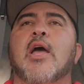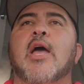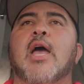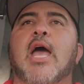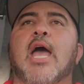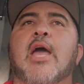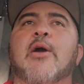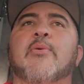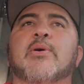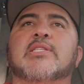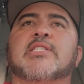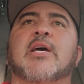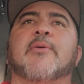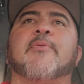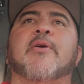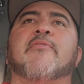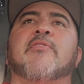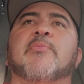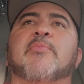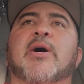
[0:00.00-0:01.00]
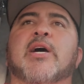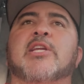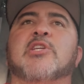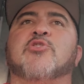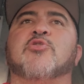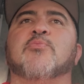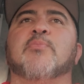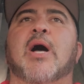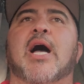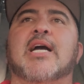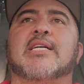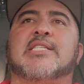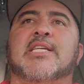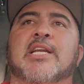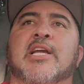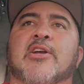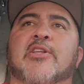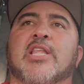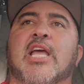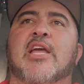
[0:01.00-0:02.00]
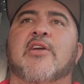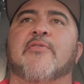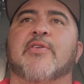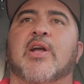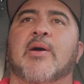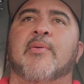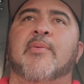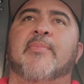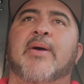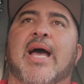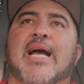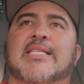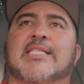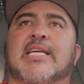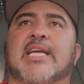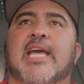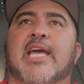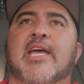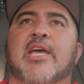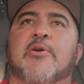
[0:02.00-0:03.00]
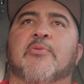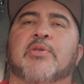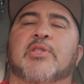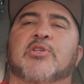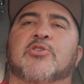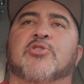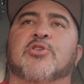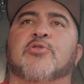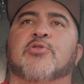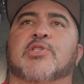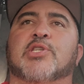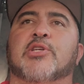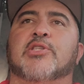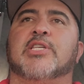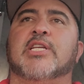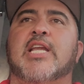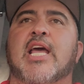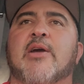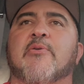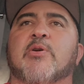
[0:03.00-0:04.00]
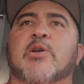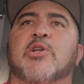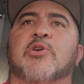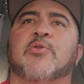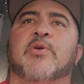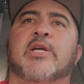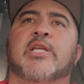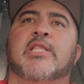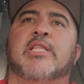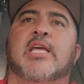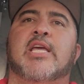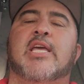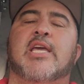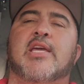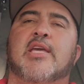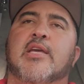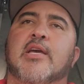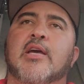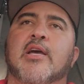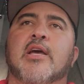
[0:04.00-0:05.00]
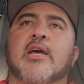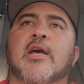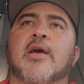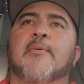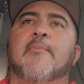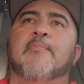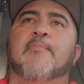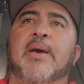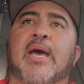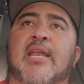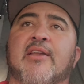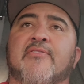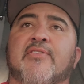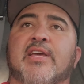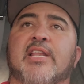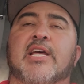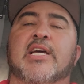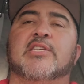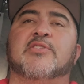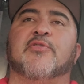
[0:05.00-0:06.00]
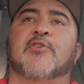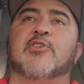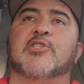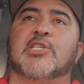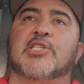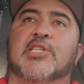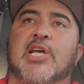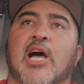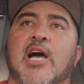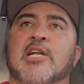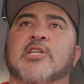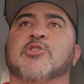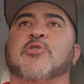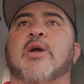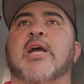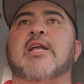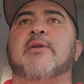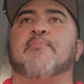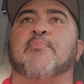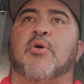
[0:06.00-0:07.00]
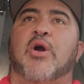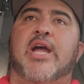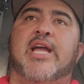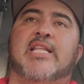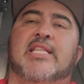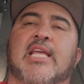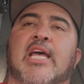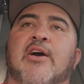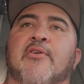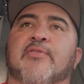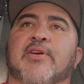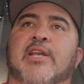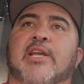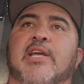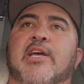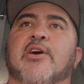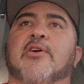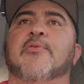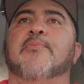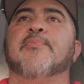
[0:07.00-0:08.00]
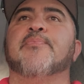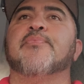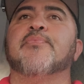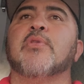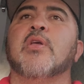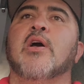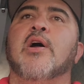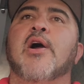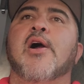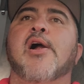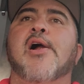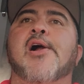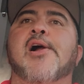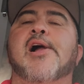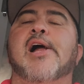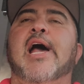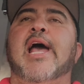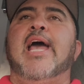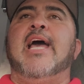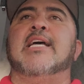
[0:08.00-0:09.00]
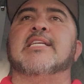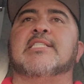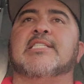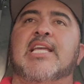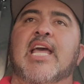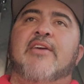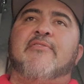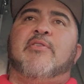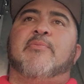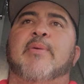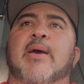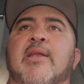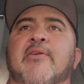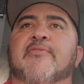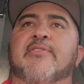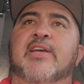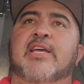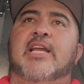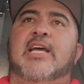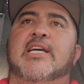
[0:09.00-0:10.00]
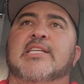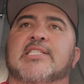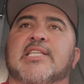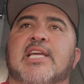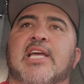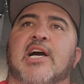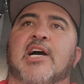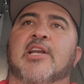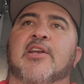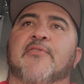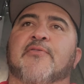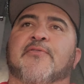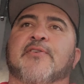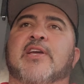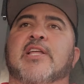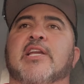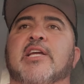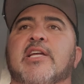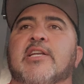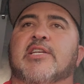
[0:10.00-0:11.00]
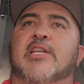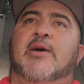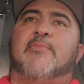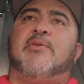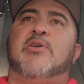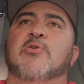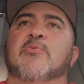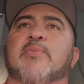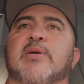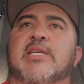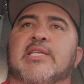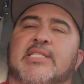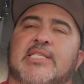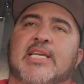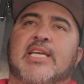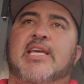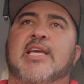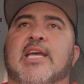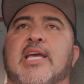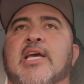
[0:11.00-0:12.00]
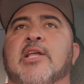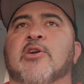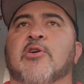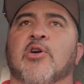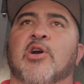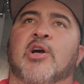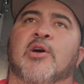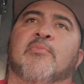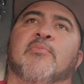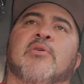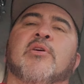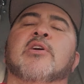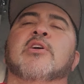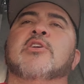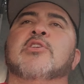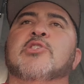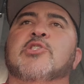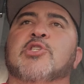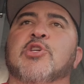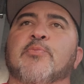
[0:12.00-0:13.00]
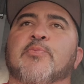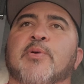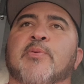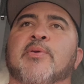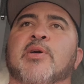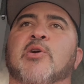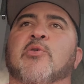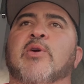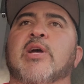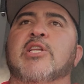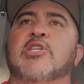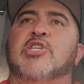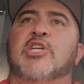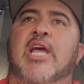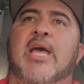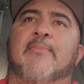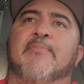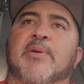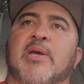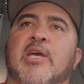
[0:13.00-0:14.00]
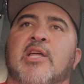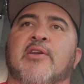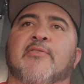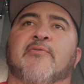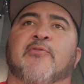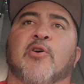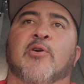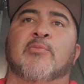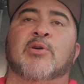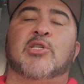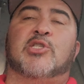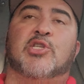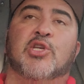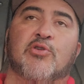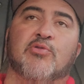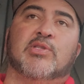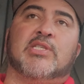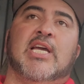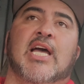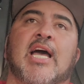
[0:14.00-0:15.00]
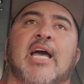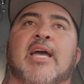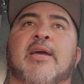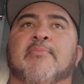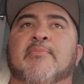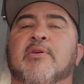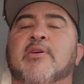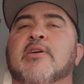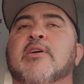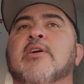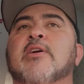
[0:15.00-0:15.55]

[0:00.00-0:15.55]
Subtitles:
Hey, what's up, everybody? True Boxing here. Thank you for coming back to Get Hit with the Truth. So today we're doing the Benavidez versus Andrade breakdown video. As David Benavidez, the undefeated WBC interim super middleweight champion and former two-time